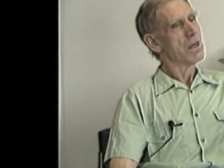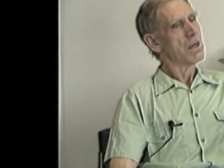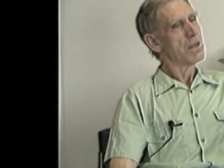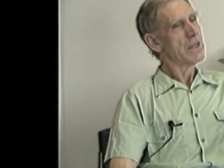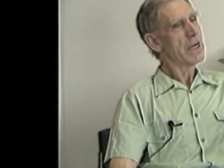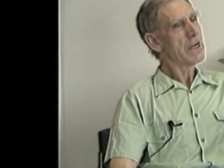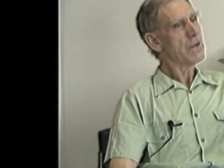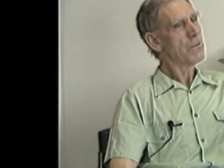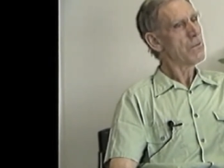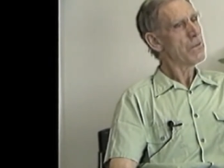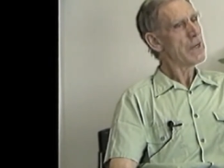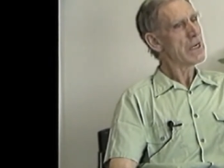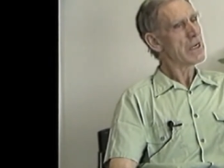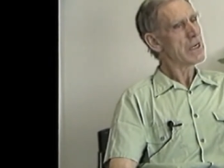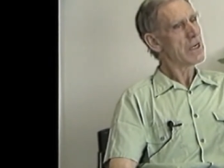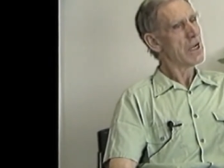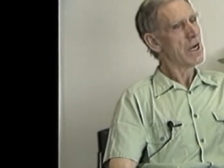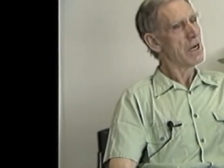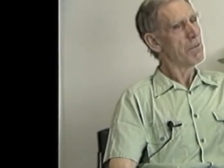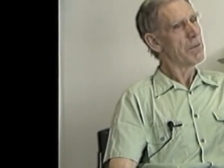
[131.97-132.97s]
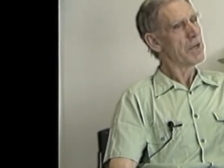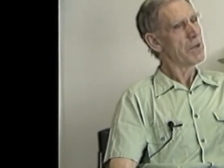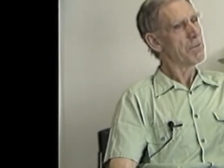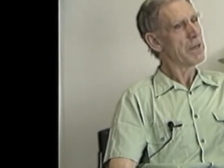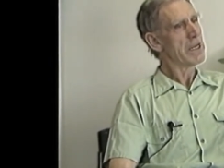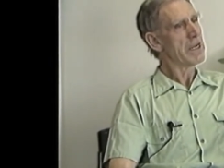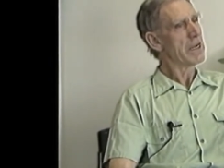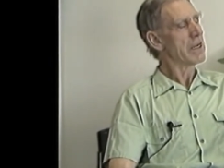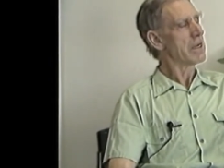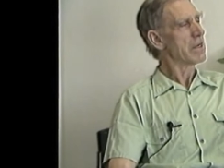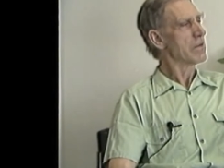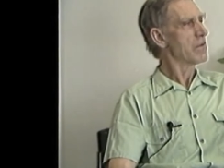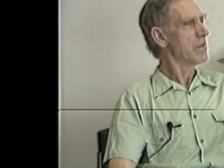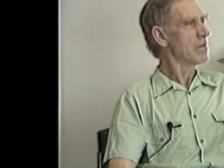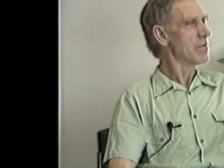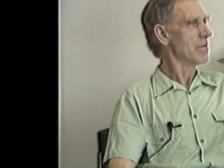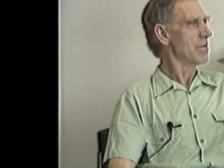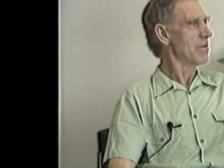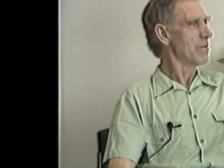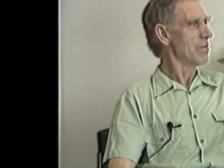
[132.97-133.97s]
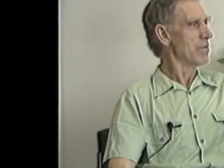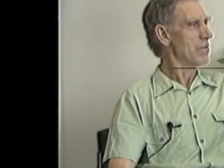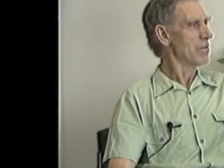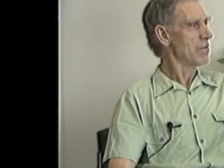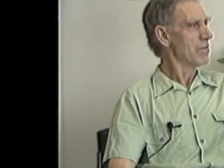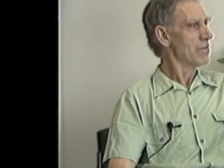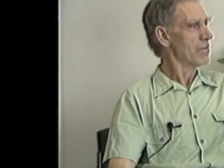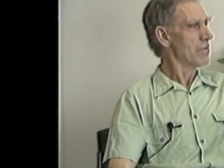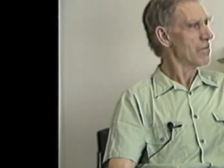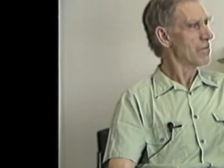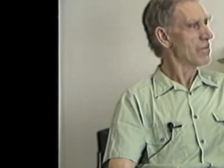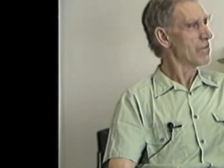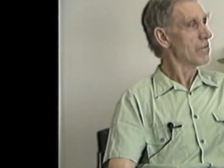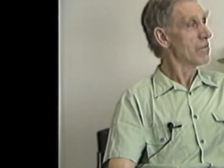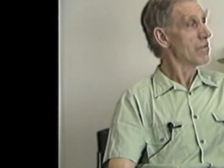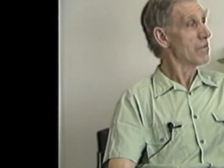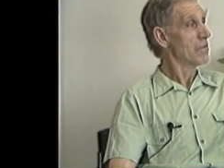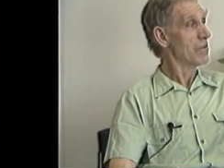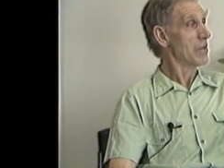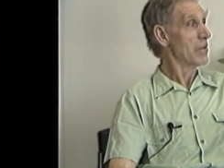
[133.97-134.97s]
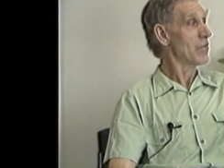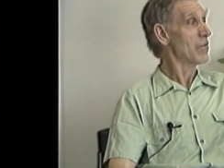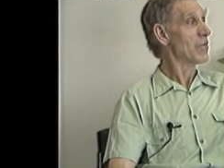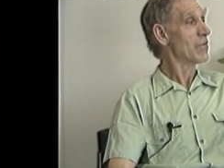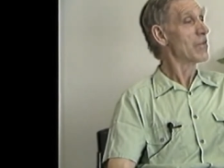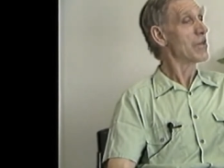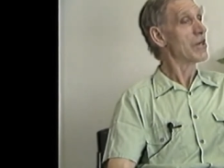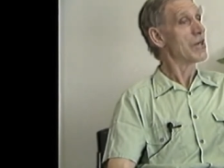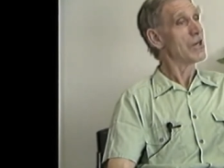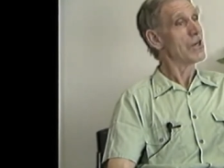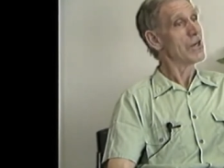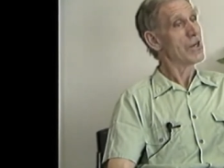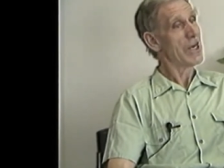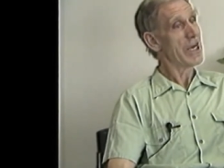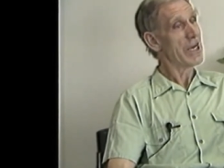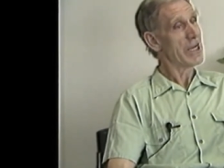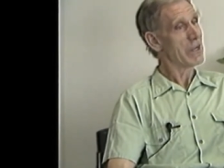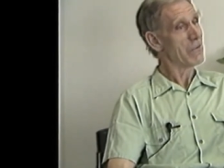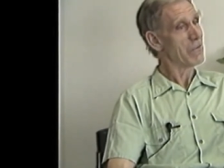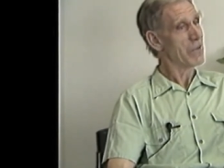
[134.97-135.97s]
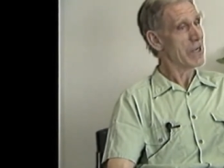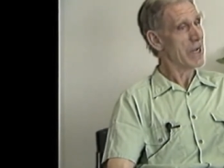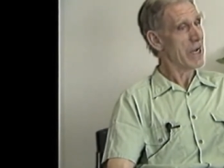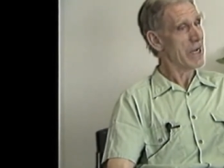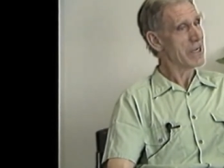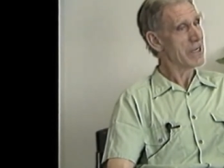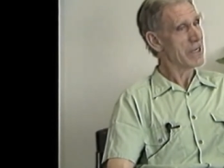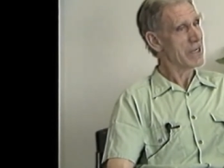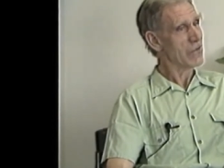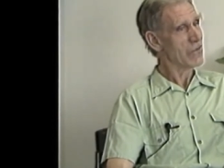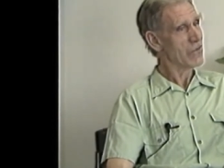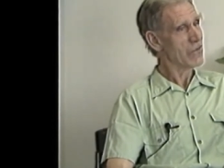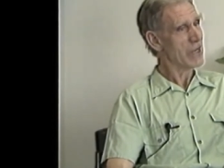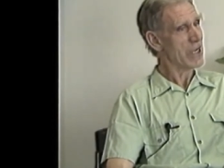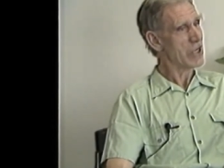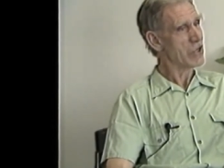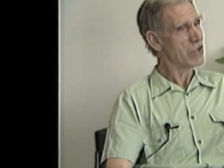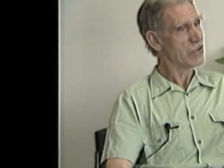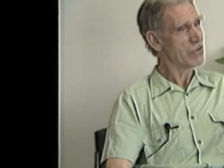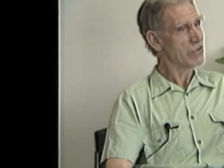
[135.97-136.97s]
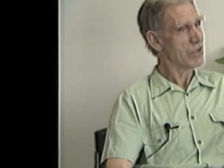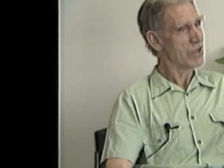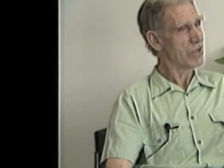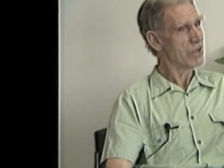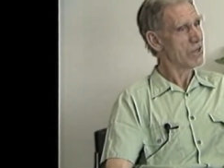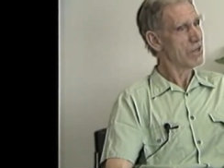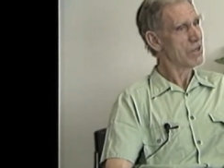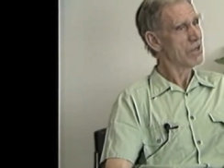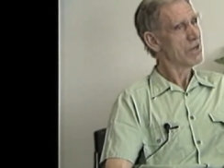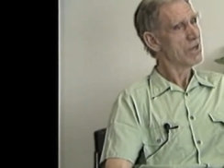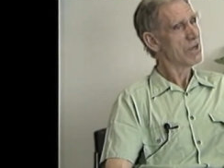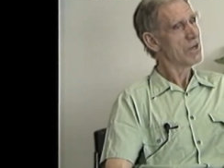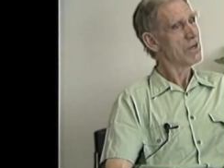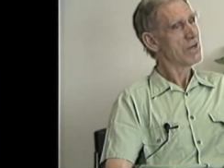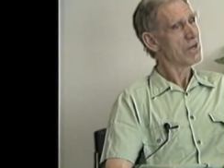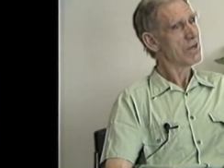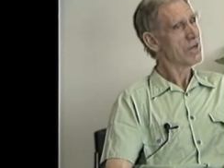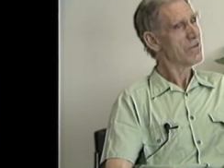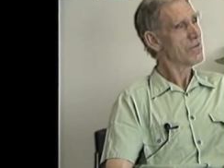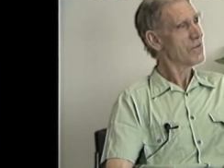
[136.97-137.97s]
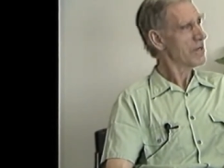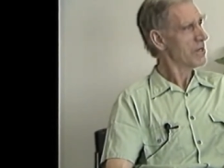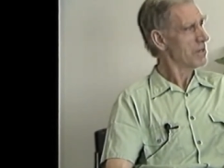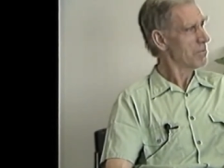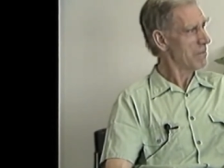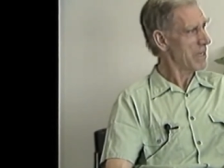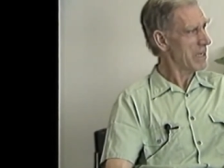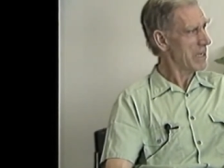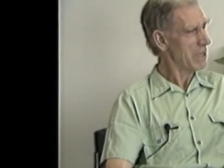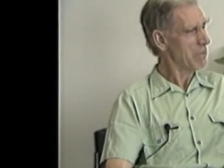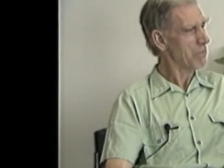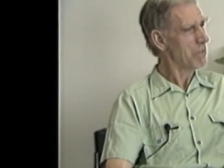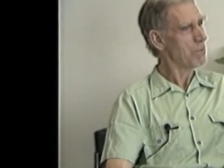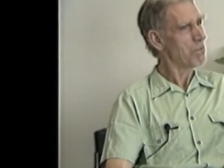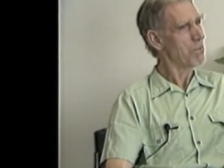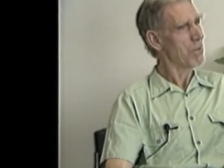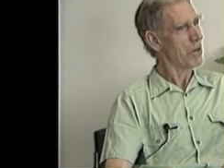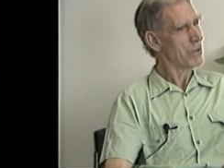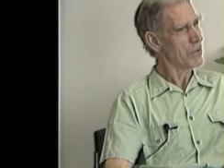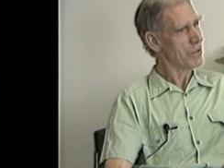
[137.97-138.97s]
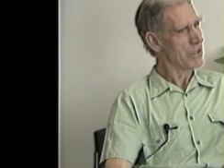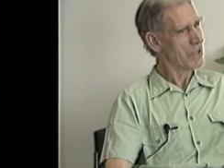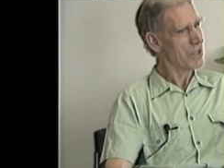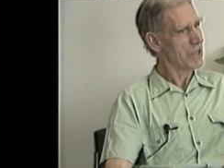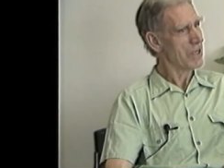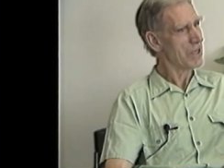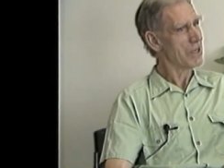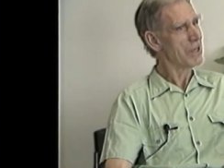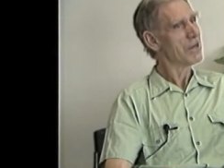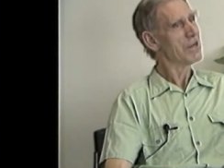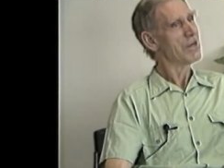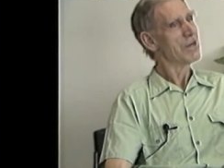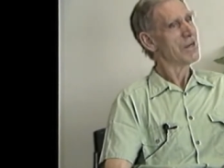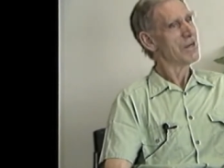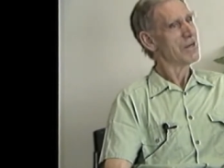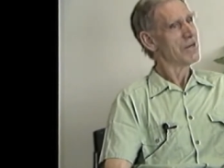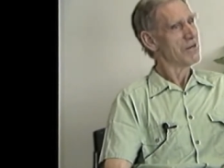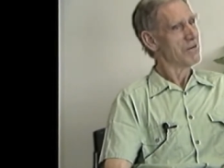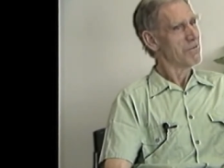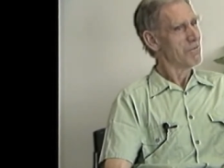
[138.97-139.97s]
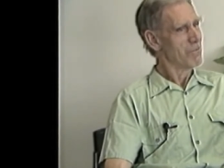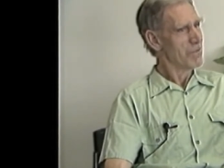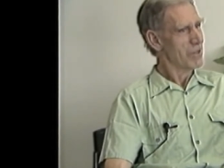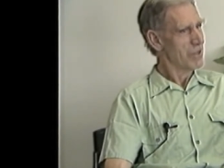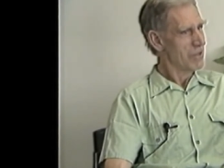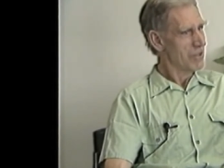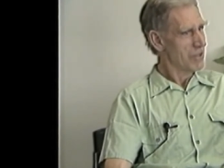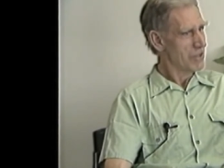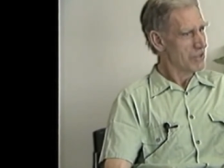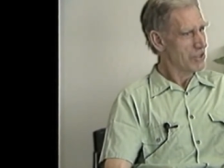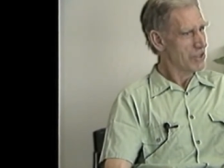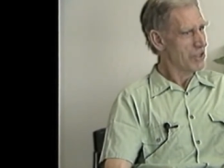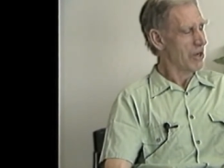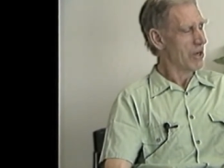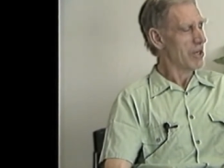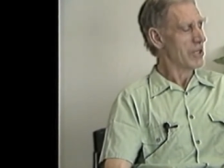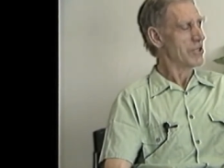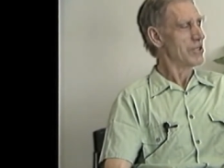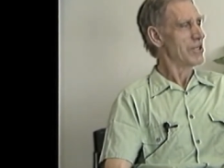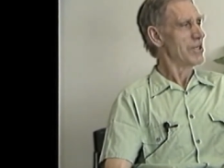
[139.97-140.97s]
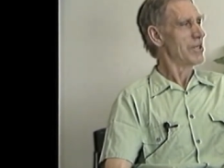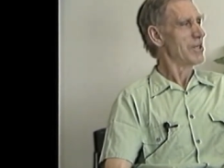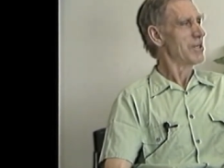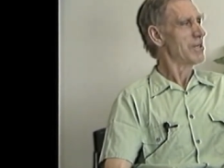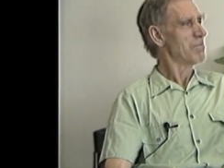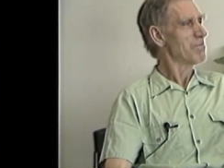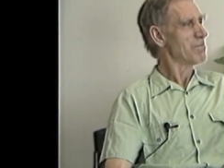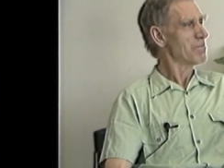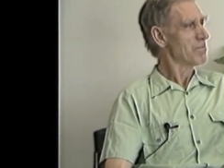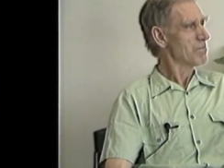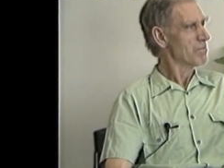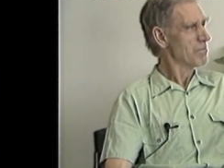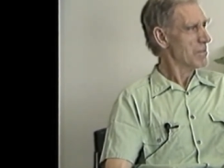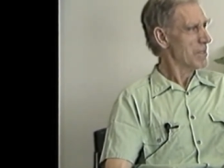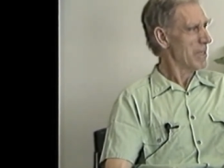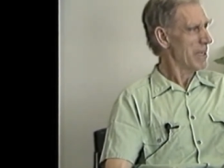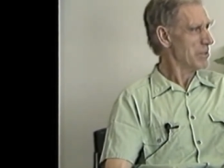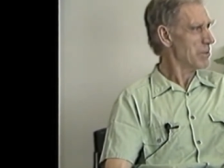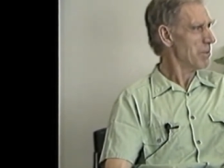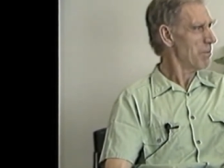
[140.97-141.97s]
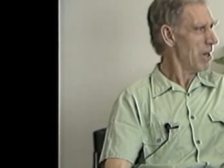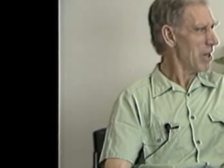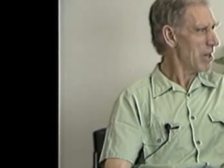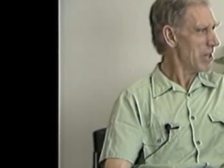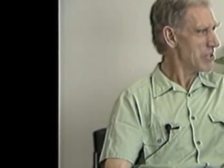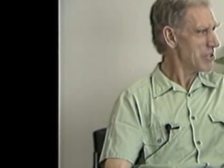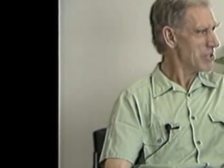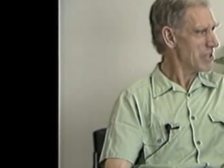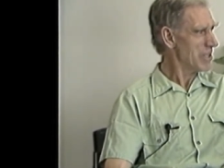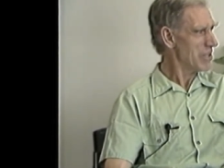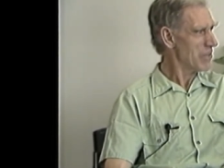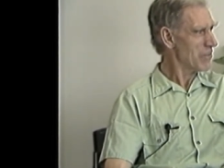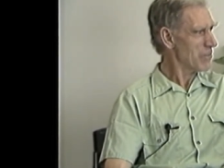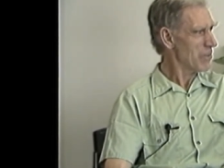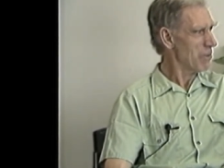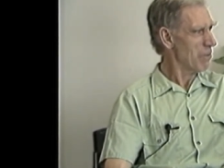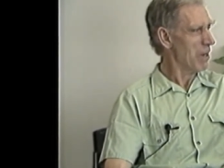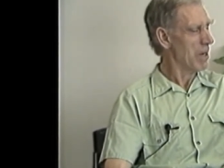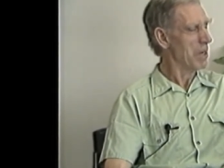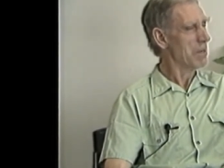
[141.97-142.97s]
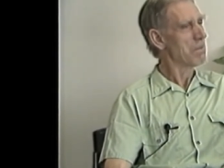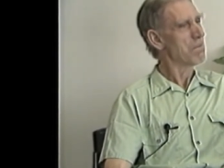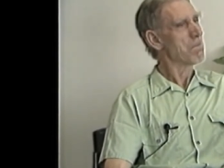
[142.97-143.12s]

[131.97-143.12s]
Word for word: That field club had been in existence since the end of the 19th century, concerned mainly with botany, geology, entomology, and so on.